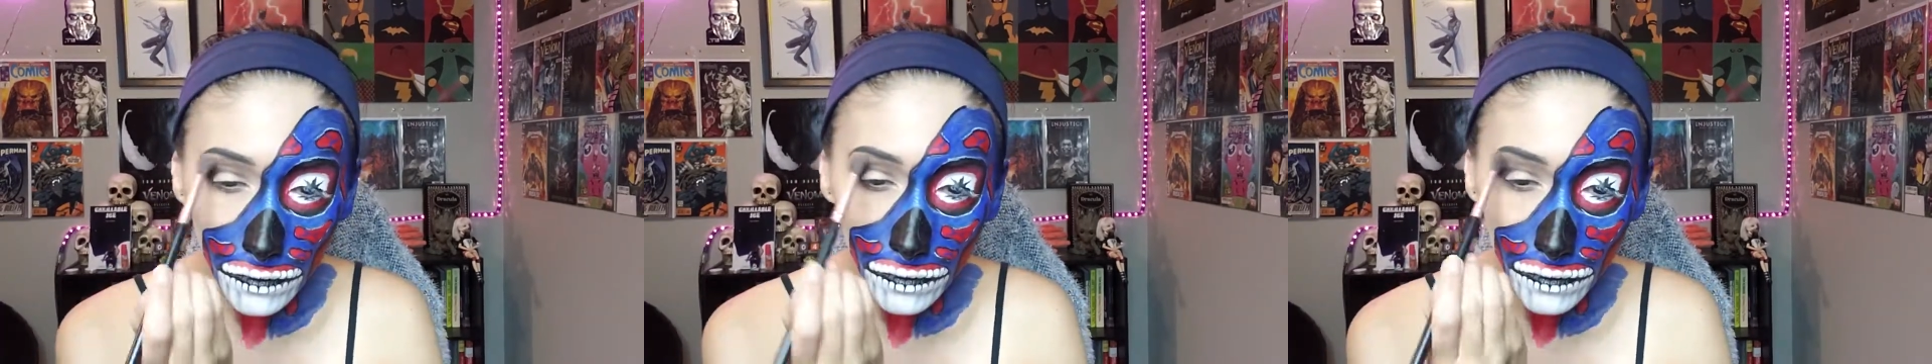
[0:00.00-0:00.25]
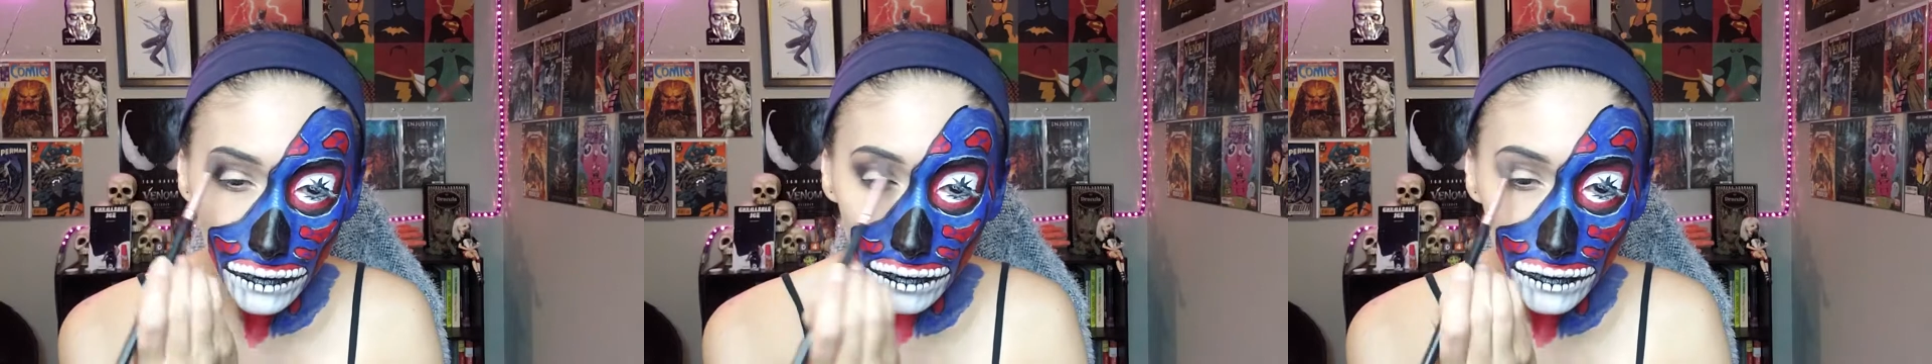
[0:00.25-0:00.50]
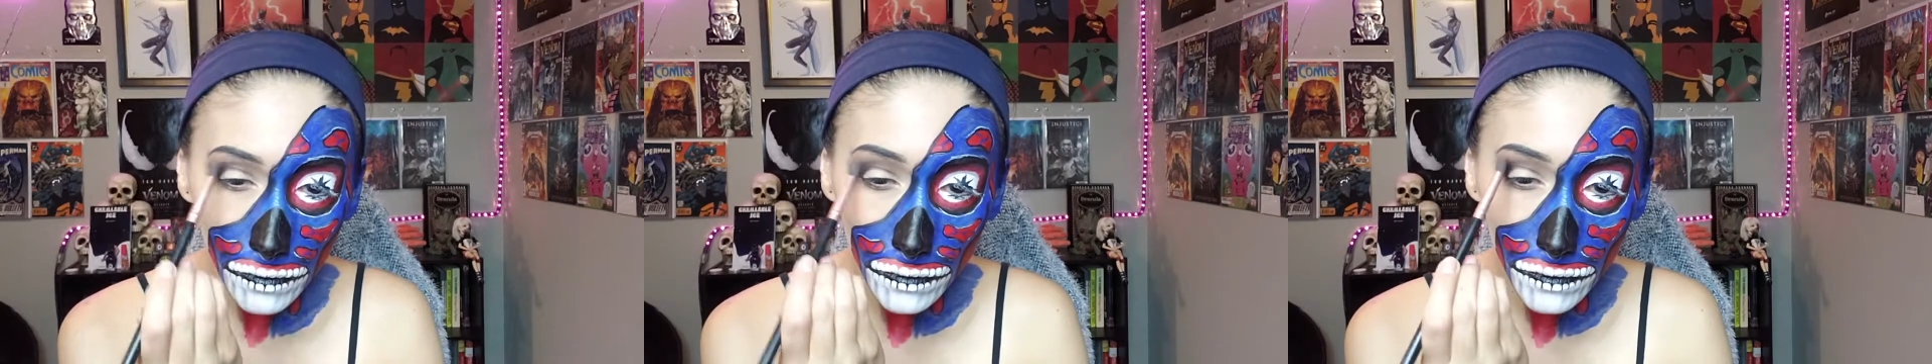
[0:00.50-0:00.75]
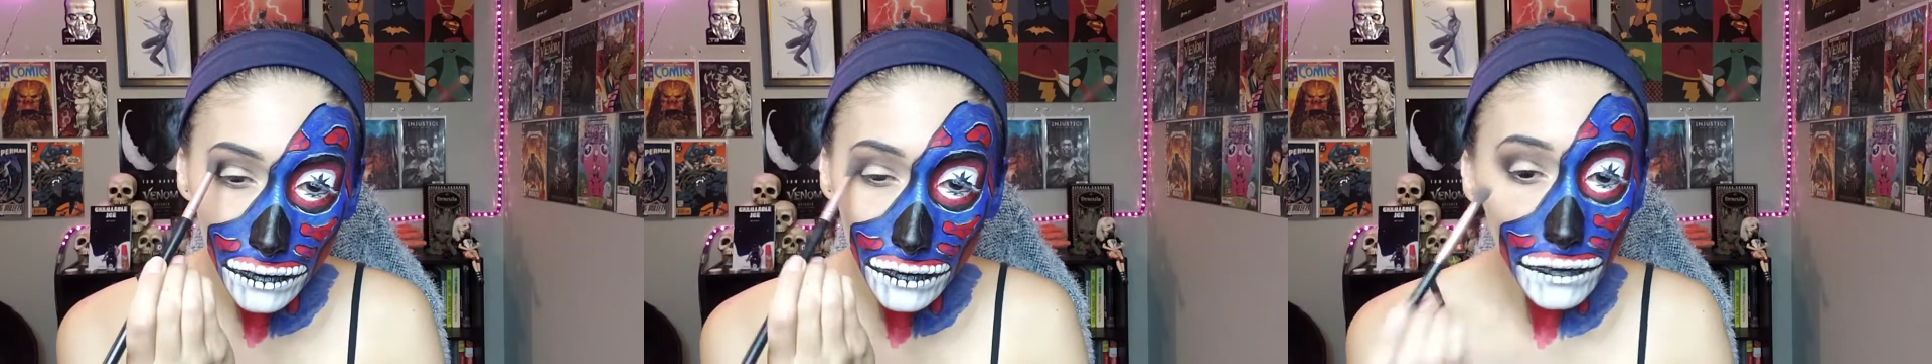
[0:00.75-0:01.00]
and
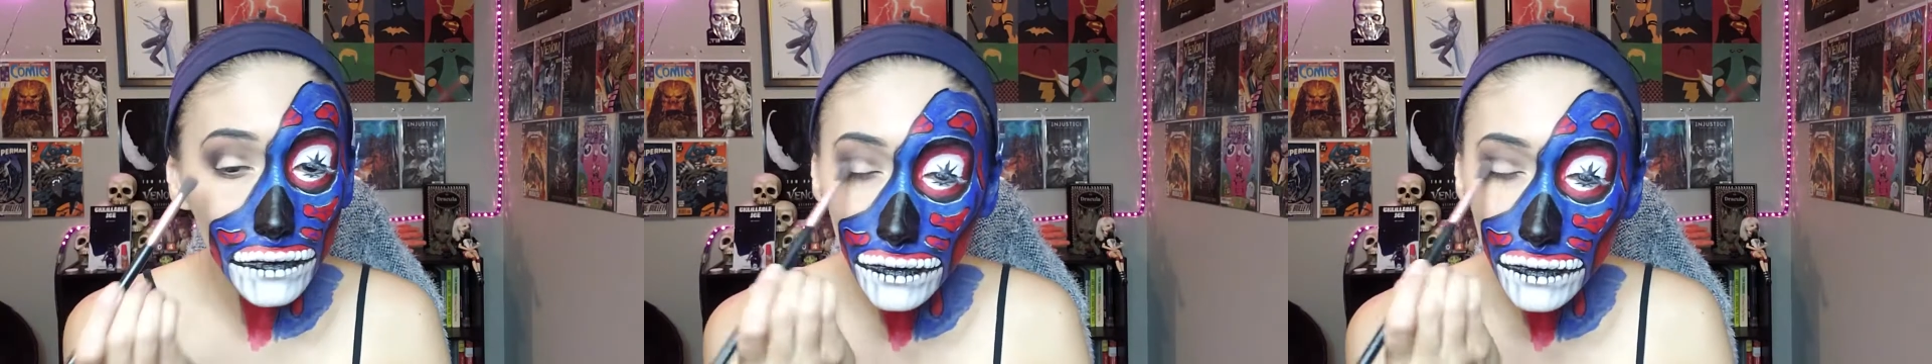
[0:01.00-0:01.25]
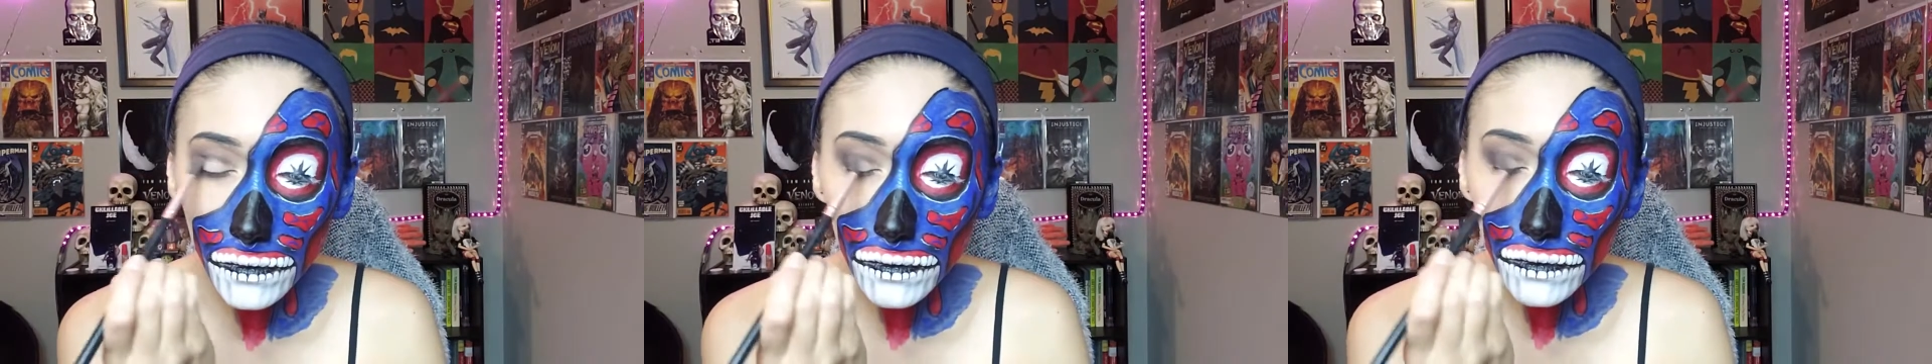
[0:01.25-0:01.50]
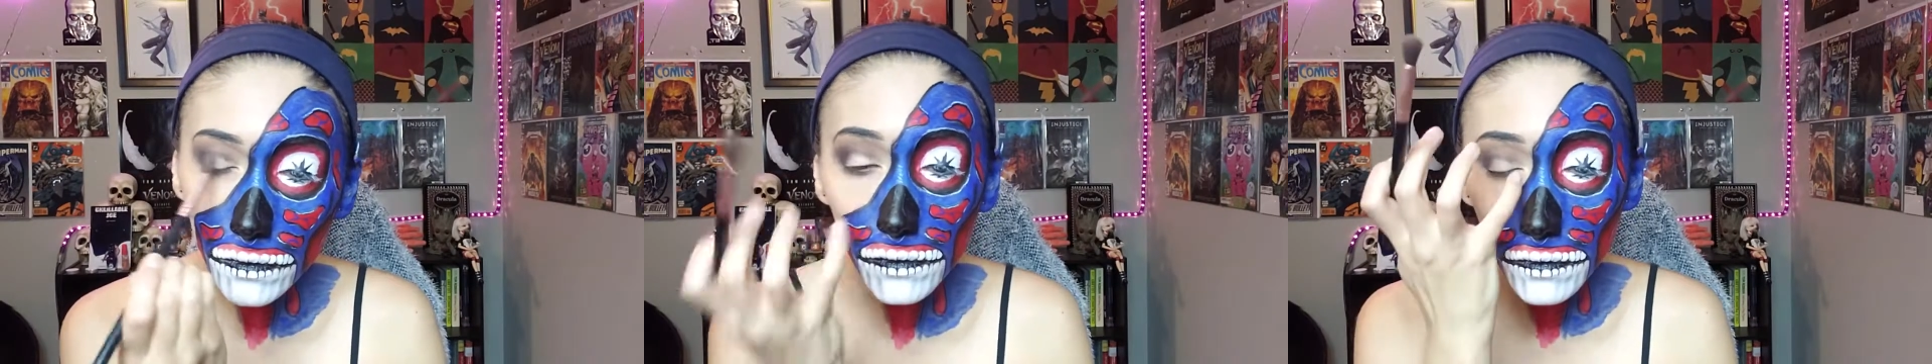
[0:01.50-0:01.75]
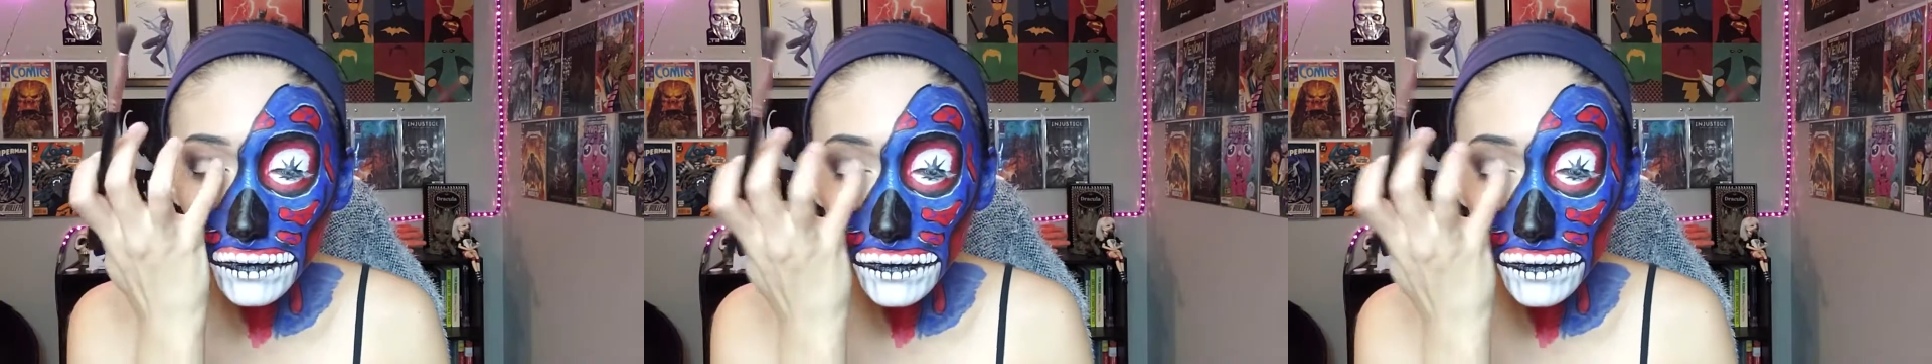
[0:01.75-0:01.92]
bottom in the crease,